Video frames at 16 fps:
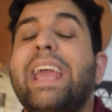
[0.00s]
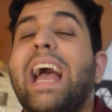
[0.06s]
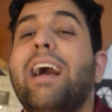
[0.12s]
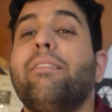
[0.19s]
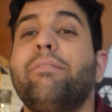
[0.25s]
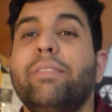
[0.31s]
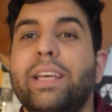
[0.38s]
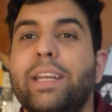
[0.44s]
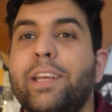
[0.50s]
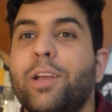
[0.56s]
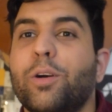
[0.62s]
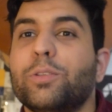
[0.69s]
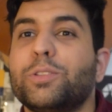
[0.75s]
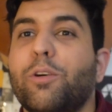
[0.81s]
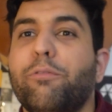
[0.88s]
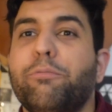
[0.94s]
we have
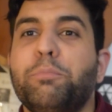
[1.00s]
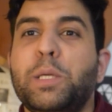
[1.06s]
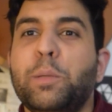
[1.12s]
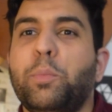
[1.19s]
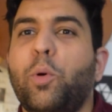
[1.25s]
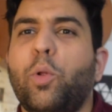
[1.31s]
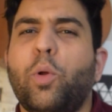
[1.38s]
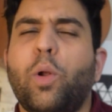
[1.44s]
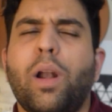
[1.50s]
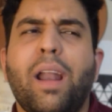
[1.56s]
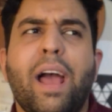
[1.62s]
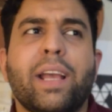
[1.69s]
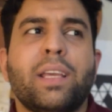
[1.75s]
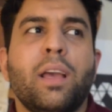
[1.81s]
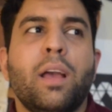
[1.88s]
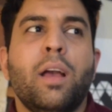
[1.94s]
videos of people who are
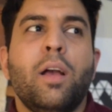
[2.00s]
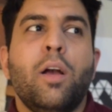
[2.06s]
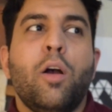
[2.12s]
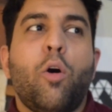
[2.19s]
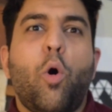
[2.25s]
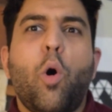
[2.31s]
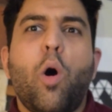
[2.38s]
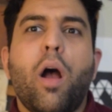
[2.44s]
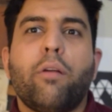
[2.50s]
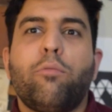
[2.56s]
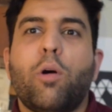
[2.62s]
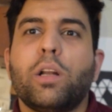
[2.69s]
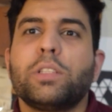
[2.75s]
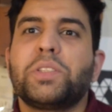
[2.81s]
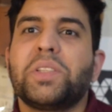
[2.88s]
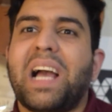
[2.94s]
like, oh, I
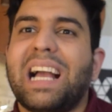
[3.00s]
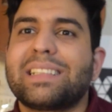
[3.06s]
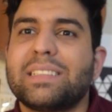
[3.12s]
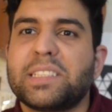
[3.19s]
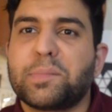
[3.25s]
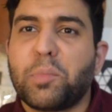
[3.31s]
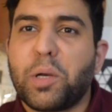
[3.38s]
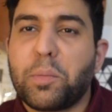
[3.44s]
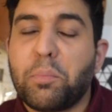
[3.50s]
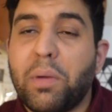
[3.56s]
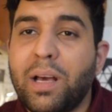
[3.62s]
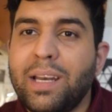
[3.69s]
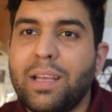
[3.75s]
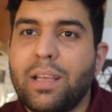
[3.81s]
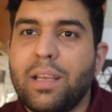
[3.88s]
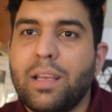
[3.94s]
wanted to access my
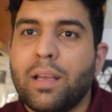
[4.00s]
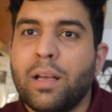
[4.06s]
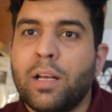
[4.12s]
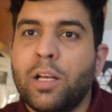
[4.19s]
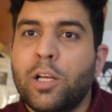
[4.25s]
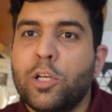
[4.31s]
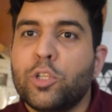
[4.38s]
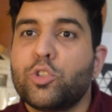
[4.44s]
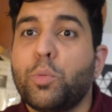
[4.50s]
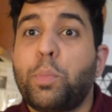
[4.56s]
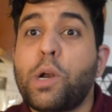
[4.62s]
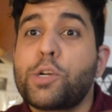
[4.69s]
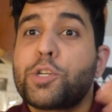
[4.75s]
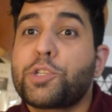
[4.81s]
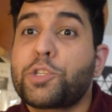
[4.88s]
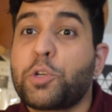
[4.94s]
money to
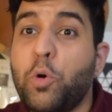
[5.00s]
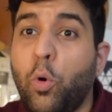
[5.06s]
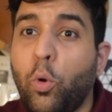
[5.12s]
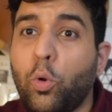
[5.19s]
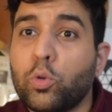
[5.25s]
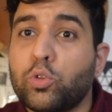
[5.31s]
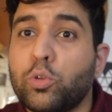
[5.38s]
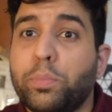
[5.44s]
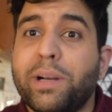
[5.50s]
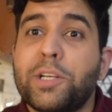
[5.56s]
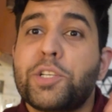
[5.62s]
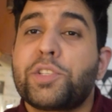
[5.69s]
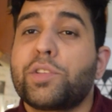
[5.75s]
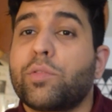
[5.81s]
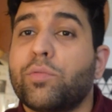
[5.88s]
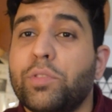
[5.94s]
purchase gold, to
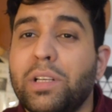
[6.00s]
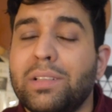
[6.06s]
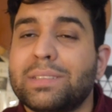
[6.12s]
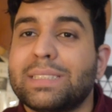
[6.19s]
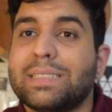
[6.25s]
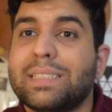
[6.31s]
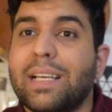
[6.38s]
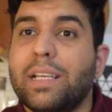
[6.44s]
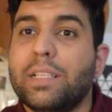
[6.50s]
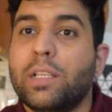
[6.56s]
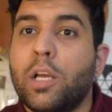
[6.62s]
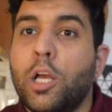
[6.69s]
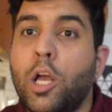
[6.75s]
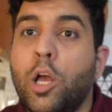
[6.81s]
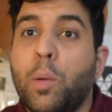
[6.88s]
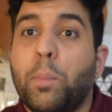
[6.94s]
purchase a real estate,
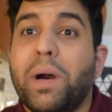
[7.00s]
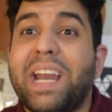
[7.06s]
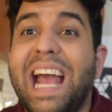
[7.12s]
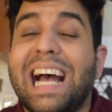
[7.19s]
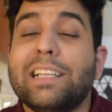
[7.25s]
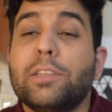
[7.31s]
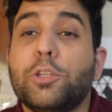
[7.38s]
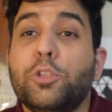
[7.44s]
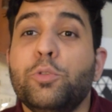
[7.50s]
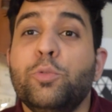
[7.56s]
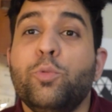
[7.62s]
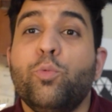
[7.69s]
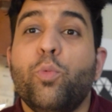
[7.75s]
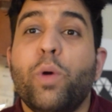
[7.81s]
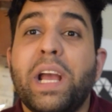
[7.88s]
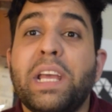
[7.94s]
but had
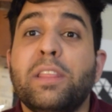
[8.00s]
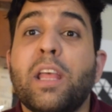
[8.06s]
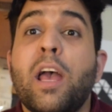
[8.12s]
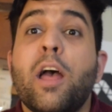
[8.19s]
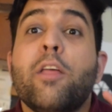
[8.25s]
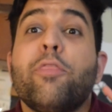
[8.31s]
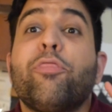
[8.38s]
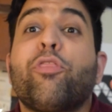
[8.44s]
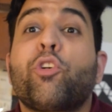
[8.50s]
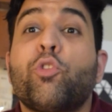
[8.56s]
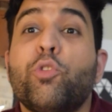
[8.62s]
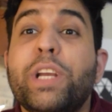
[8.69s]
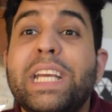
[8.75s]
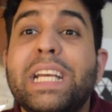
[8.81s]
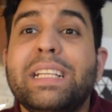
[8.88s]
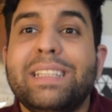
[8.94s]
to wait
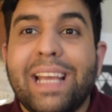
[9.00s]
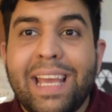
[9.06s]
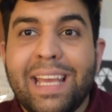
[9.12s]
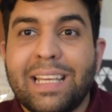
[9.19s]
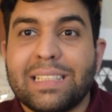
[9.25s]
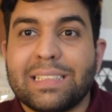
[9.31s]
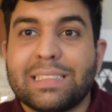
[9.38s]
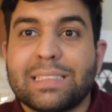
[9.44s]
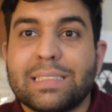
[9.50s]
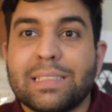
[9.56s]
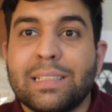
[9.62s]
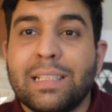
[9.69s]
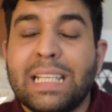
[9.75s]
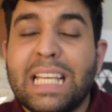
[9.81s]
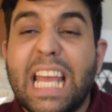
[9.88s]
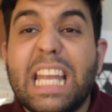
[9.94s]
3 days
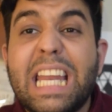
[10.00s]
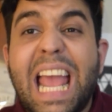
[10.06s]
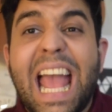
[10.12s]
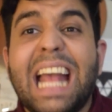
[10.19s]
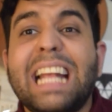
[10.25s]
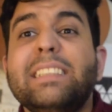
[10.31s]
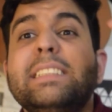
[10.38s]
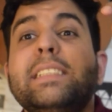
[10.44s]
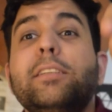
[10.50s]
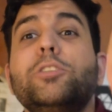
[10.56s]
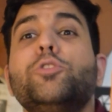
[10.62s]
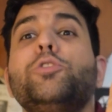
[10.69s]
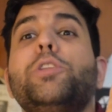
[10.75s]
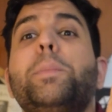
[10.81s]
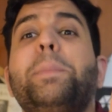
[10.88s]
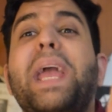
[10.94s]
and answer
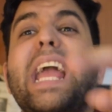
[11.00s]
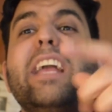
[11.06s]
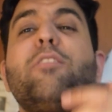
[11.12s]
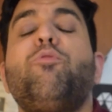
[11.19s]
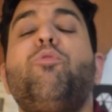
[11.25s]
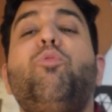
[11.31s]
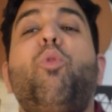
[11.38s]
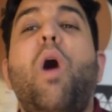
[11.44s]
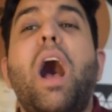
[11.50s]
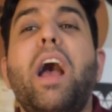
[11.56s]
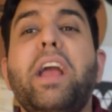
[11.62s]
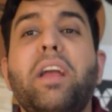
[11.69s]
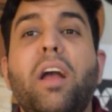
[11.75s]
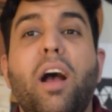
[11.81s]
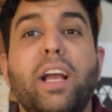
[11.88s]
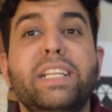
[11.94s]
to the bank
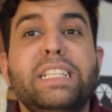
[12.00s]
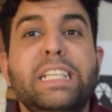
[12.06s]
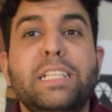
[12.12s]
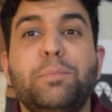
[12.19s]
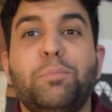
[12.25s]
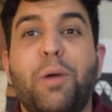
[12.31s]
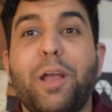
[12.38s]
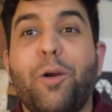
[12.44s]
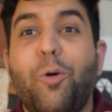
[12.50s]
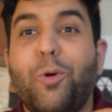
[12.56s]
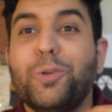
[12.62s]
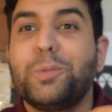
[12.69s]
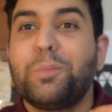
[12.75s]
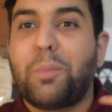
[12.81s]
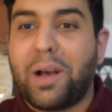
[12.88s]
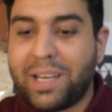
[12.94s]
why I need my
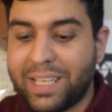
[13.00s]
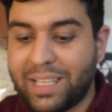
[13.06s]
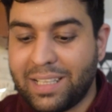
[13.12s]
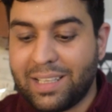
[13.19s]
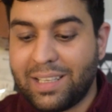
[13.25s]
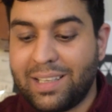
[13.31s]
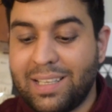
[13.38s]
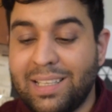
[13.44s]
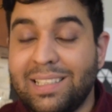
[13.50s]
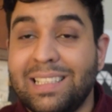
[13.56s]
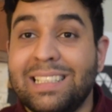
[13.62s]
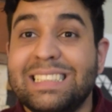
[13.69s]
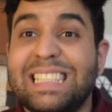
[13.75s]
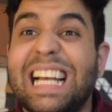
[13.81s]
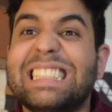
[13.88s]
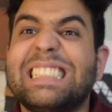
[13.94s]
own money.
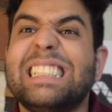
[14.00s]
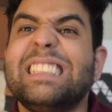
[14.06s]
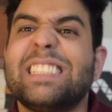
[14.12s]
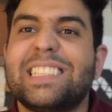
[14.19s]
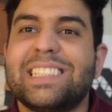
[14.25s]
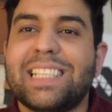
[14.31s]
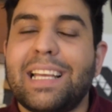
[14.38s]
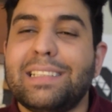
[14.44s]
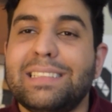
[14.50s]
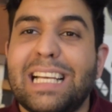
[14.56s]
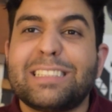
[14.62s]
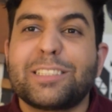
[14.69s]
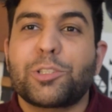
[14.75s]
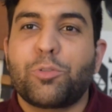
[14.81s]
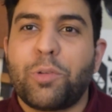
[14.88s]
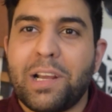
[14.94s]
That's insane.
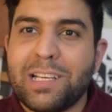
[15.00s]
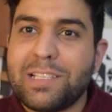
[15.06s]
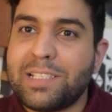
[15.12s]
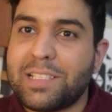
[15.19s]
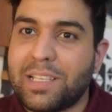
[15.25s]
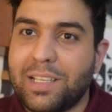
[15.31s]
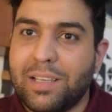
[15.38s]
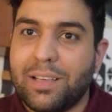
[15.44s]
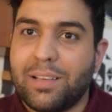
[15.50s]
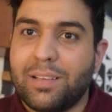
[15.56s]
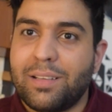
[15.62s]
That's crazy.